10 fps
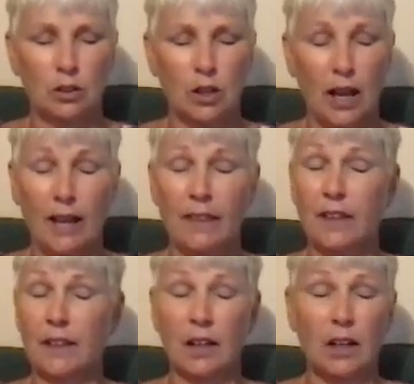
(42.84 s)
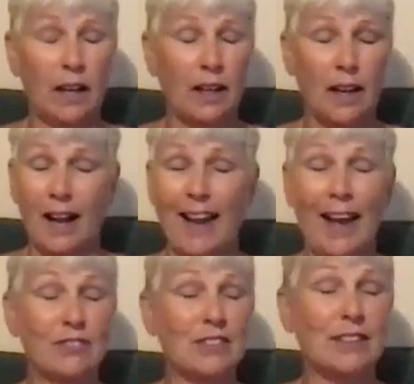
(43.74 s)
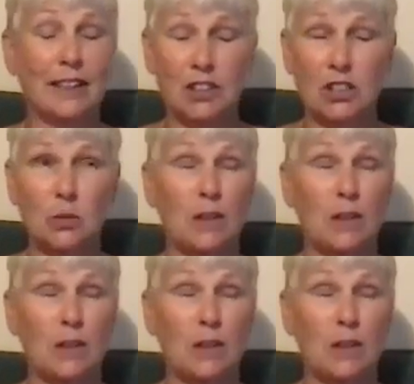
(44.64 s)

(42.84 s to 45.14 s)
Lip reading: I think I have to take just 1